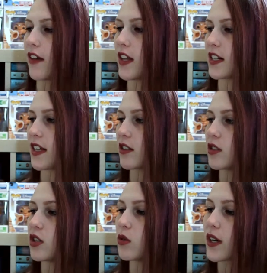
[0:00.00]
and then it tells
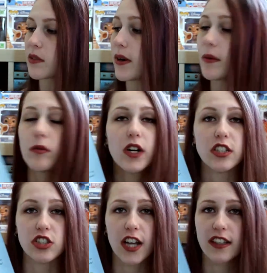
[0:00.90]
you experiment one,
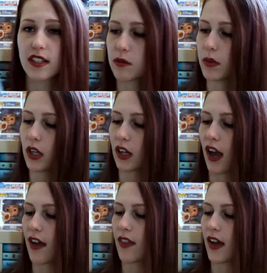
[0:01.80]
shake this book,
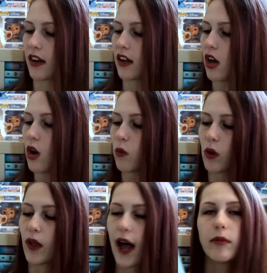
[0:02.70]
and then what
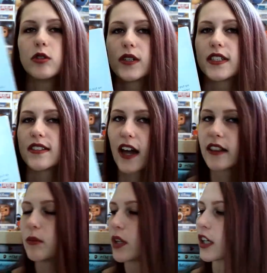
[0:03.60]
will happen to us inside
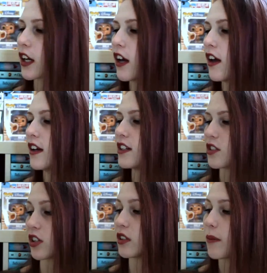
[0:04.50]
the book?
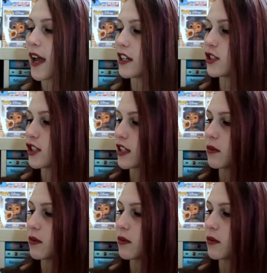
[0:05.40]
Turn the page and shake the